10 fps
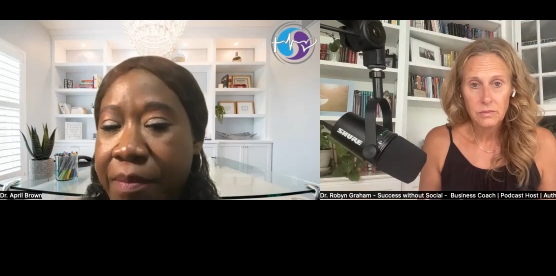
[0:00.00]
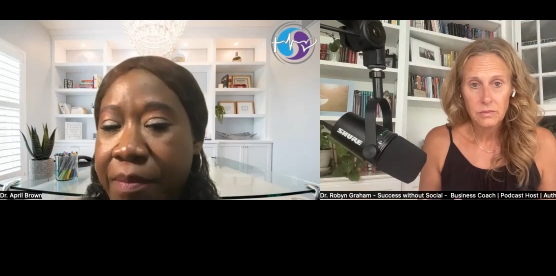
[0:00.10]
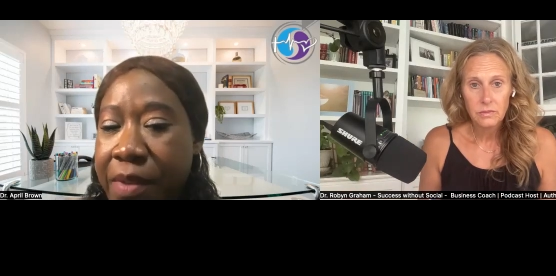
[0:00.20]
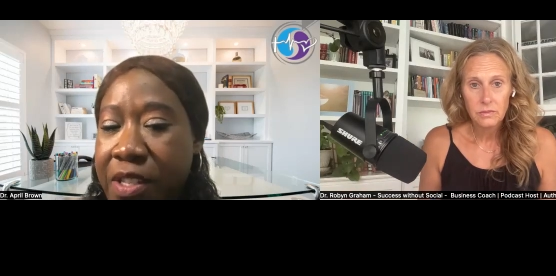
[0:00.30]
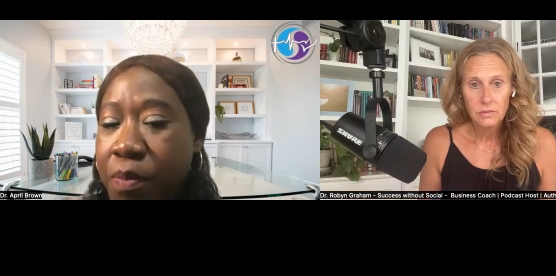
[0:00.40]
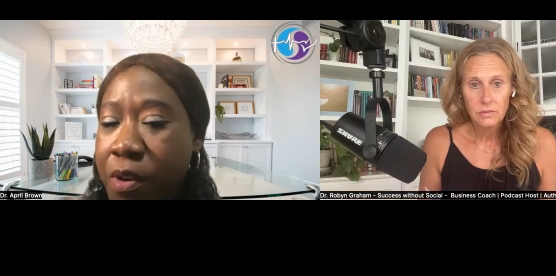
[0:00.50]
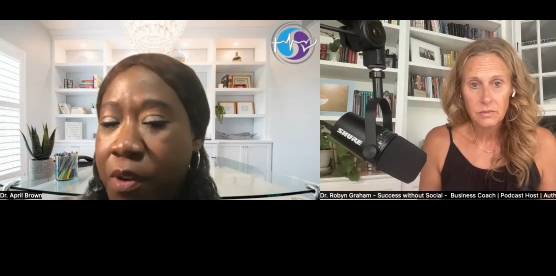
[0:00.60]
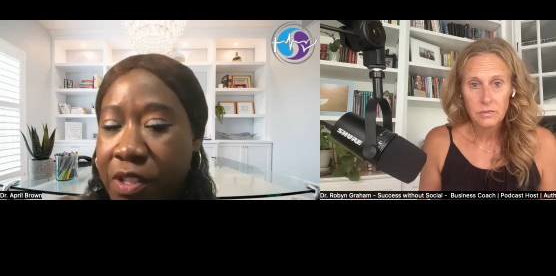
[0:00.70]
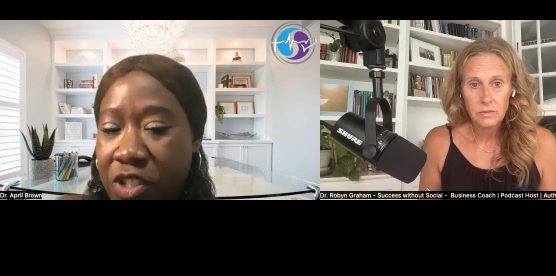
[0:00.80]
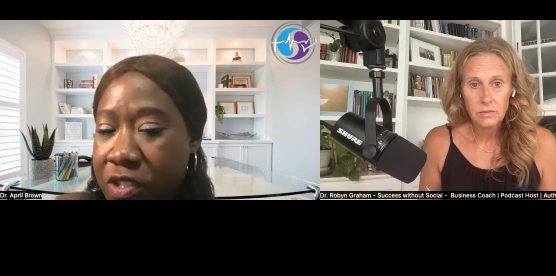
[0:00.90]
Speaker 1: it's more
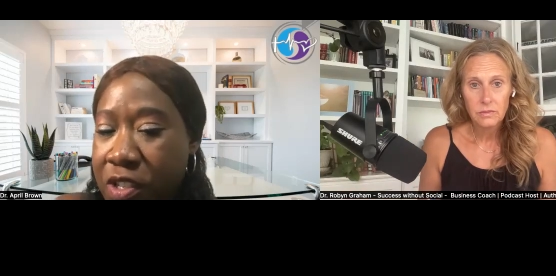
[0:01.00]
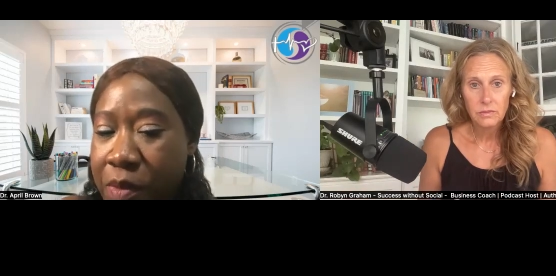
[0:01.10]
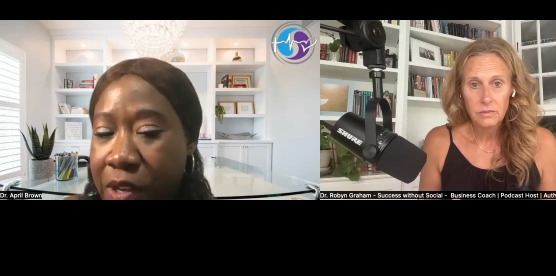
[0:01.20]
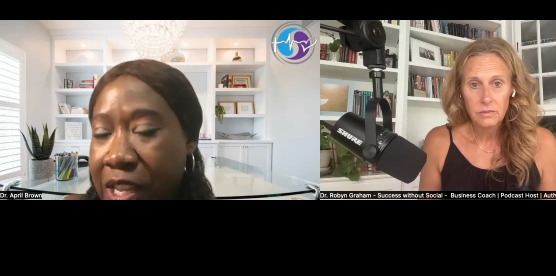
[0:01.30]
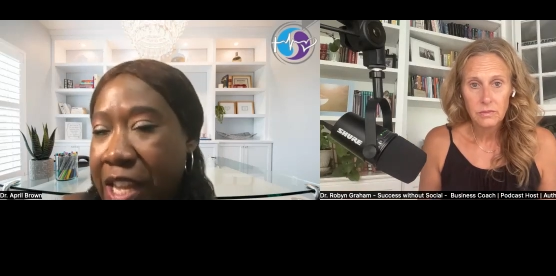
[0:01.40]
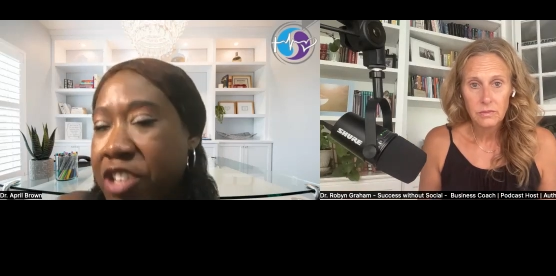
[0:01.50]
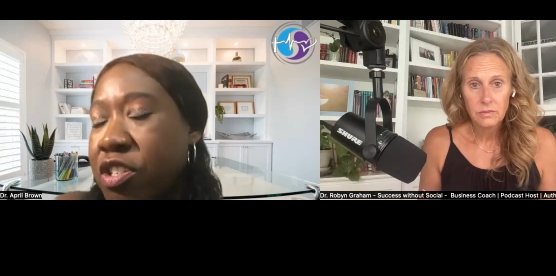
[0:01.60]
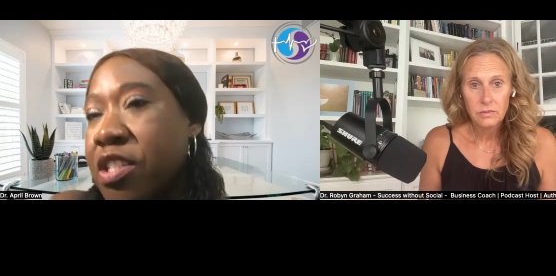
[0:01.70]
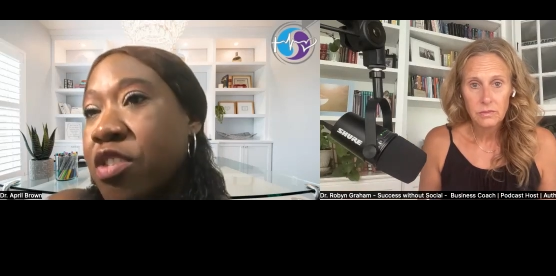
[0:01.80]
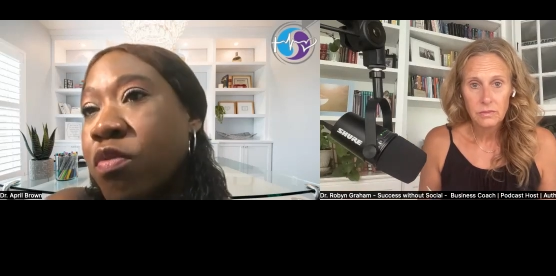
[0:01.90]
than just
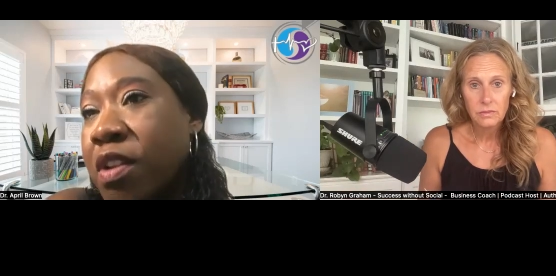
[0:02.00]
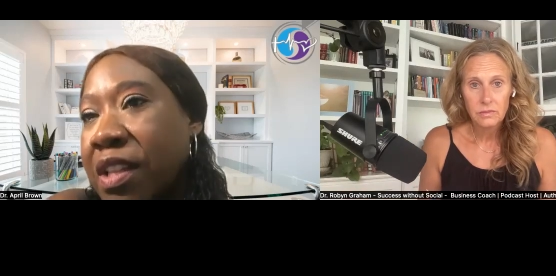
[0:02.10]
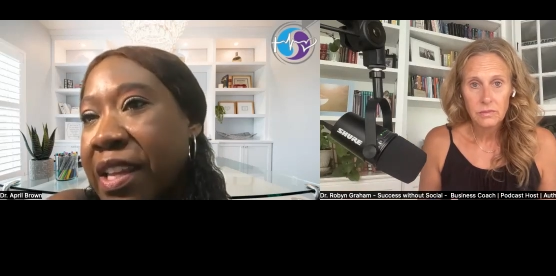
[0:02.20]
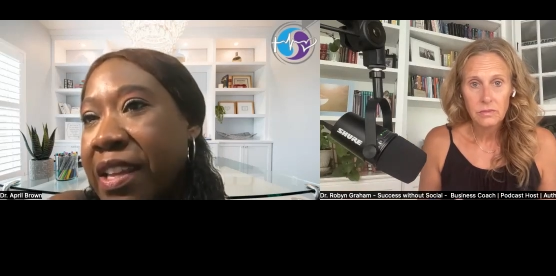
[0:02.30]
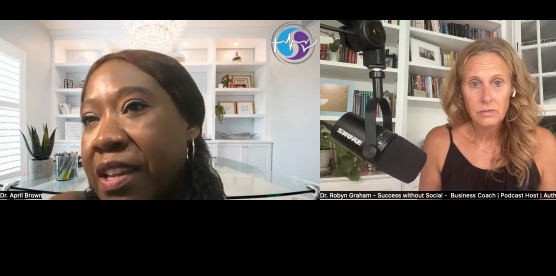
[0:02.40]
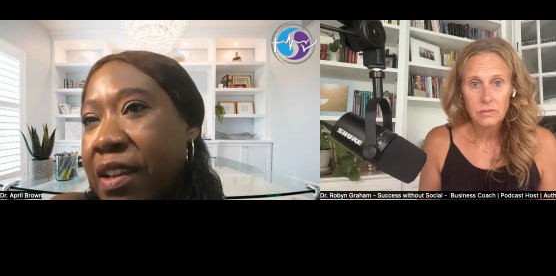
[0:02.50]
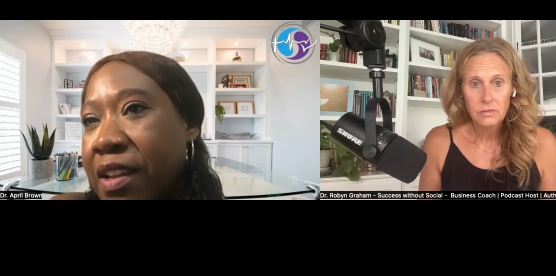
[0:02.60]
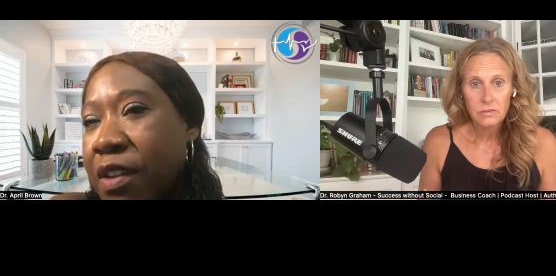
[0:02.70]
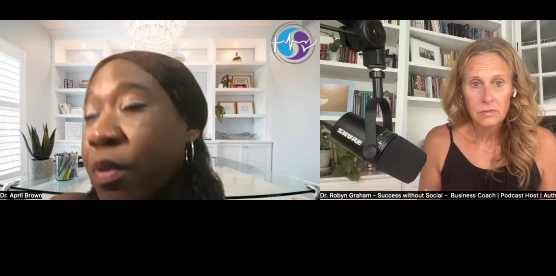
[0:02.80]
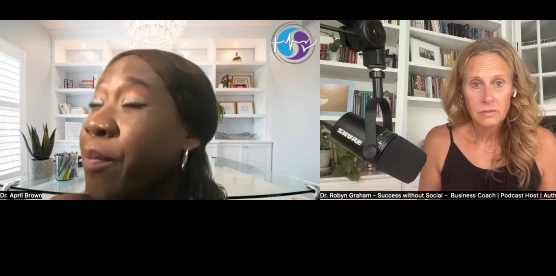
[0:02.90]
communication. It's really
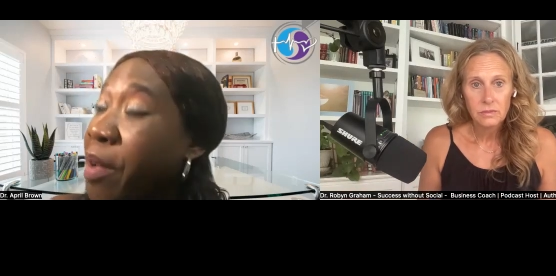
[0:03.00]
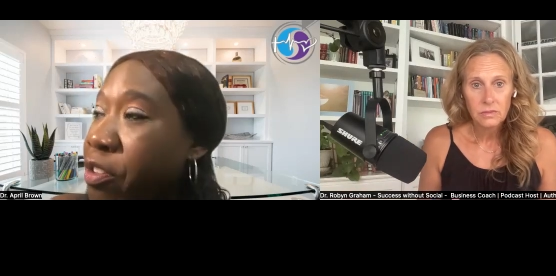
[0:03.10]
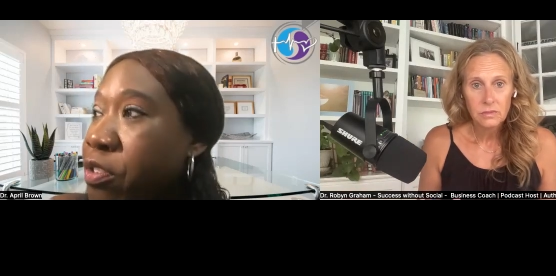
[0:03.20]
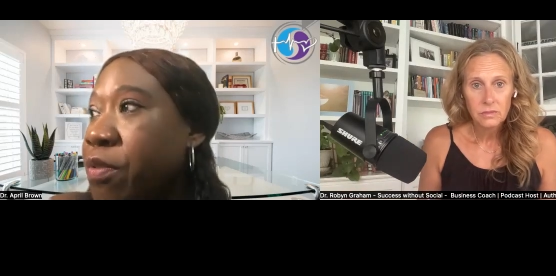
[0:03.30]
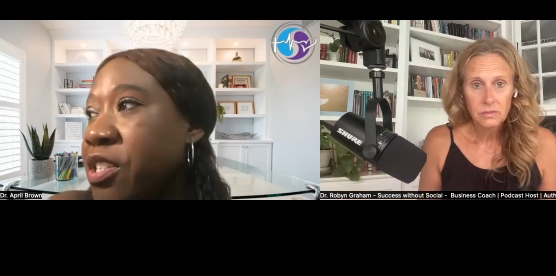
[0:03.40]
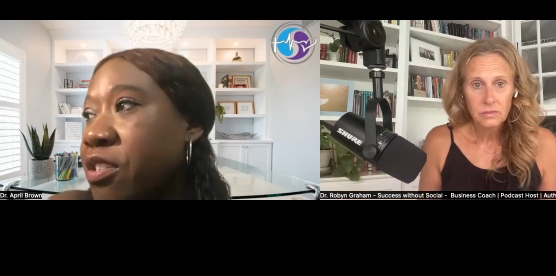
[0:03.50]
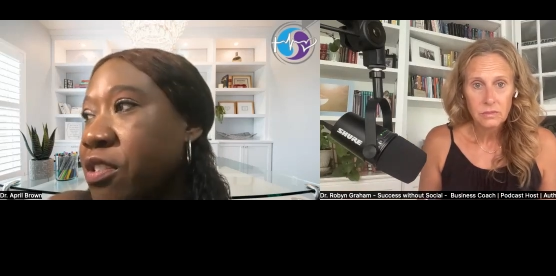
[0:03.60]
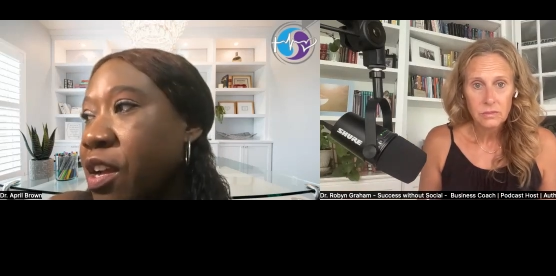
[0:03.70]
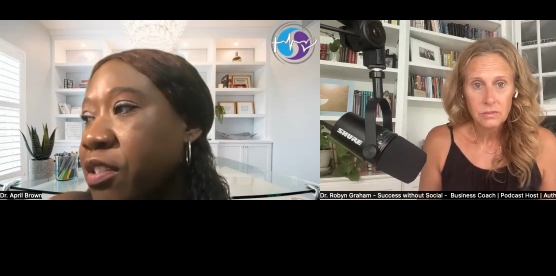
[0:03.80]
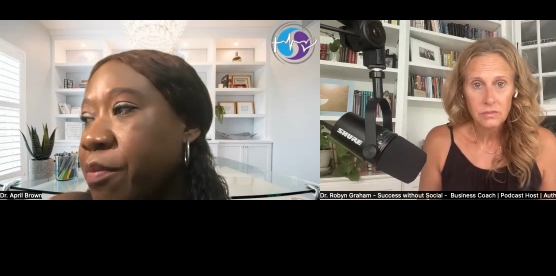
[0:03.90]
what Mother Teresa
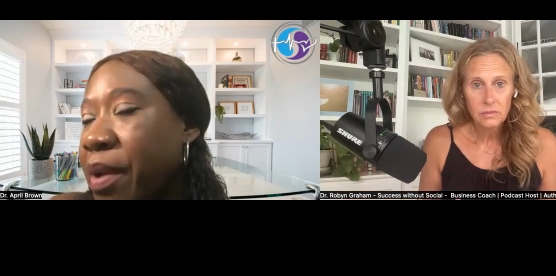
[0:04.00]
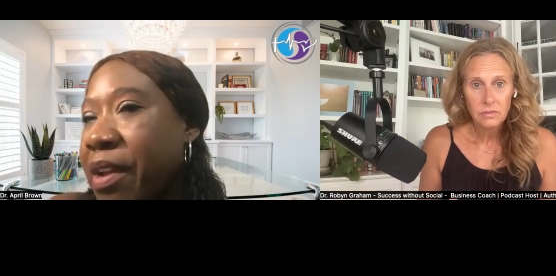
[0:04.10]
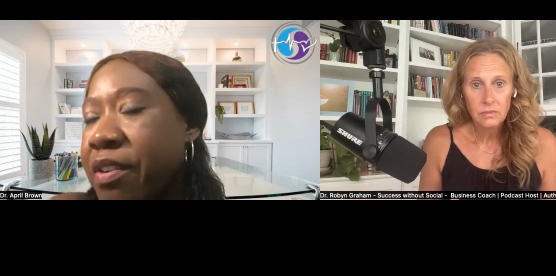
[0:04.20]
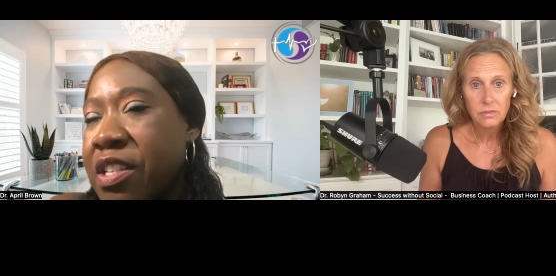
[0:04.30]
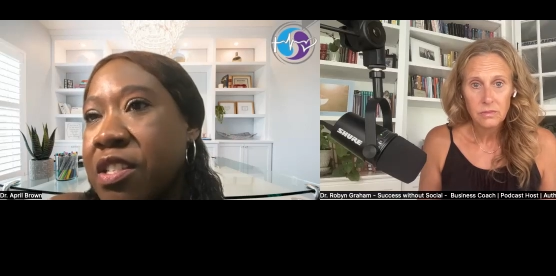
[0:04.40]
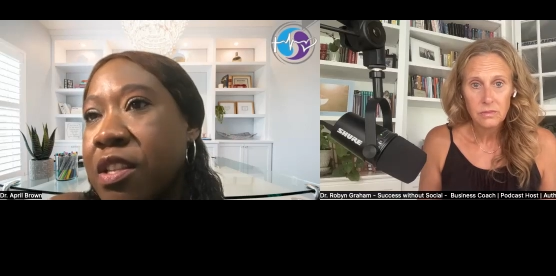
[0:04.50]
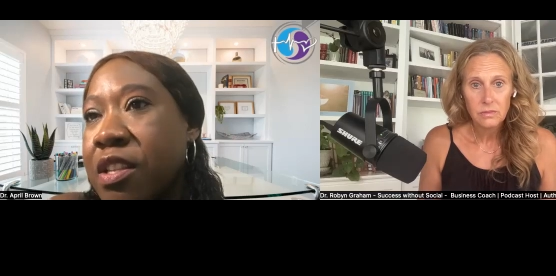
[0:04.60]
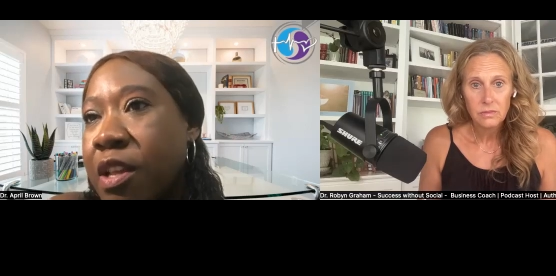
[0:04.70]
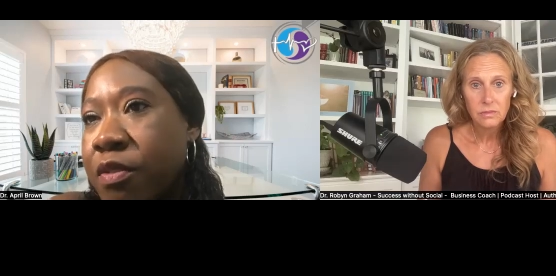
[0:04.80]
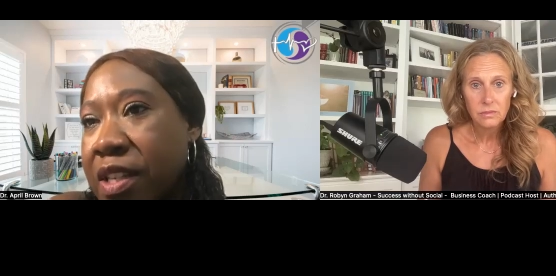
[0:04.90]
talked about. It's
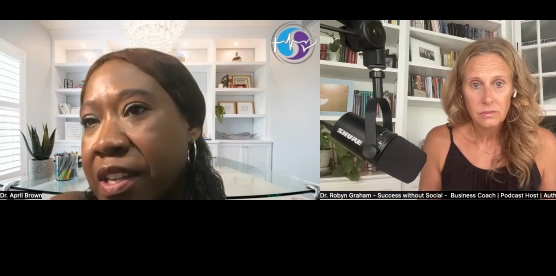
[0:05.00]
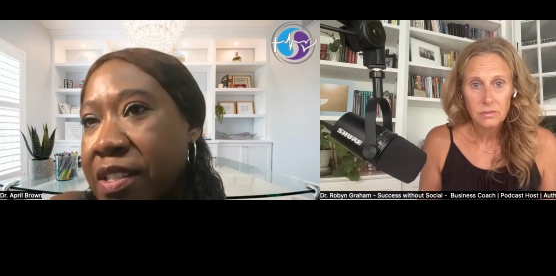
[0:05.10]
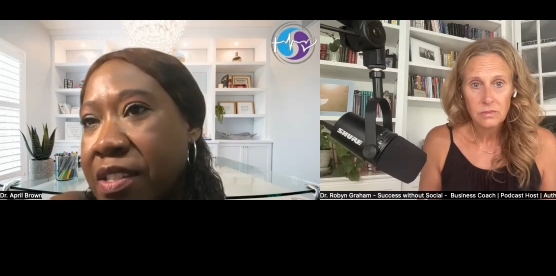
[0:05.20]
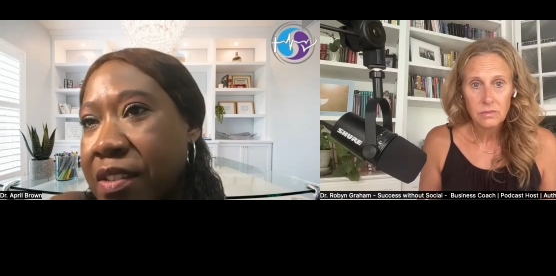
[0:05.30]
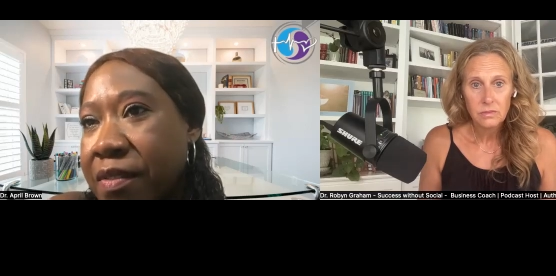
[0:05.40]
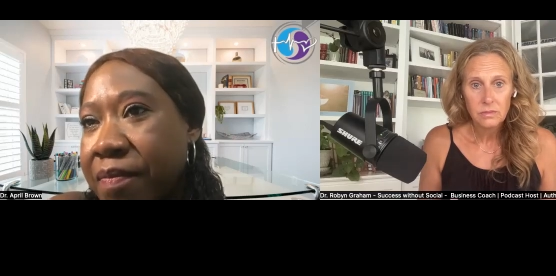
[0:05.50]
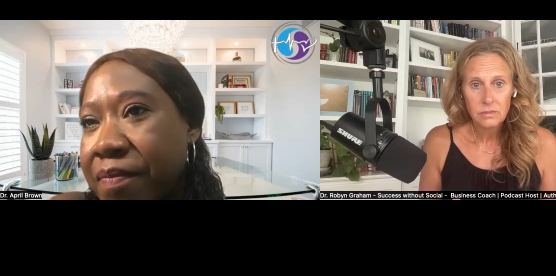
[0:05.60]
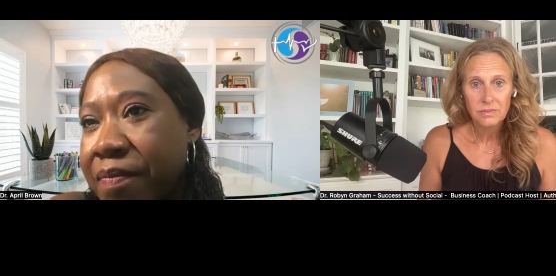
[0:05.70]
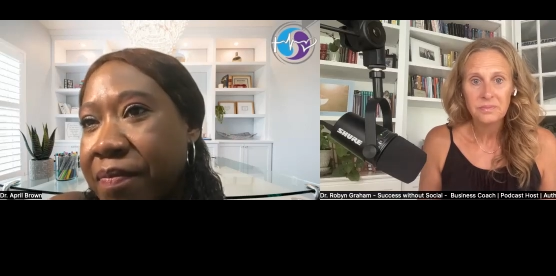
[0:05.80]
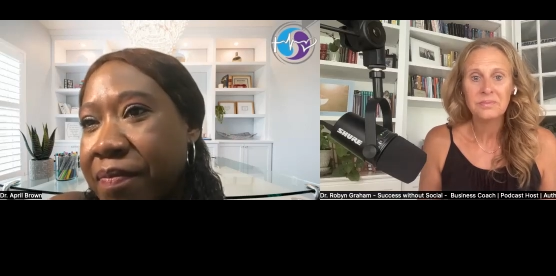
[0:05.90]
loneliness.
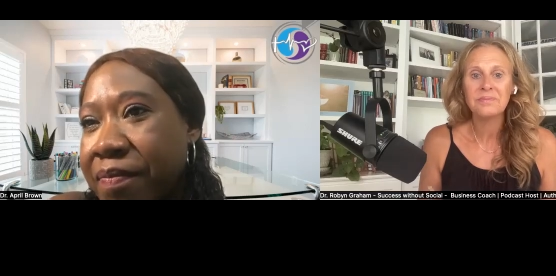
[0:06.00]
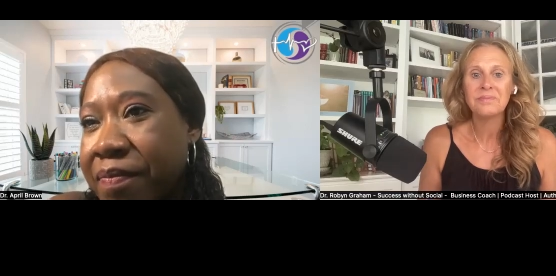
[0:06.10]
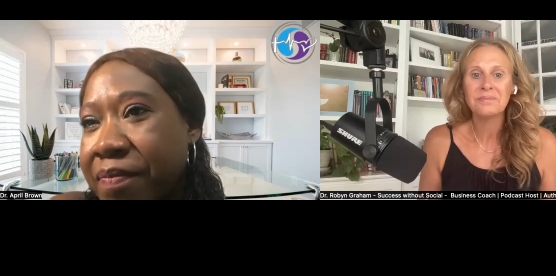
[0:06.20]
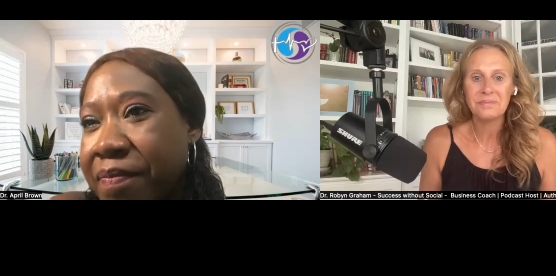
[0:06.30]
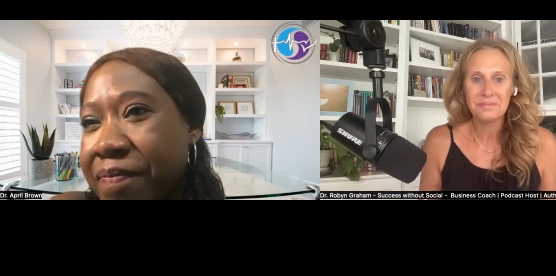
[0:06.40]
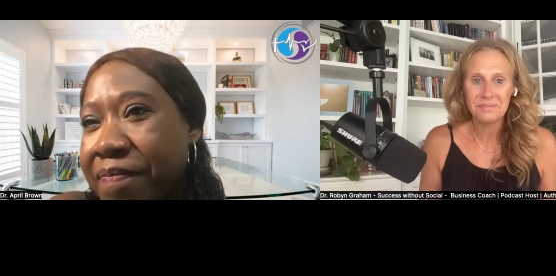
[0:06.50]
Mm-hmm.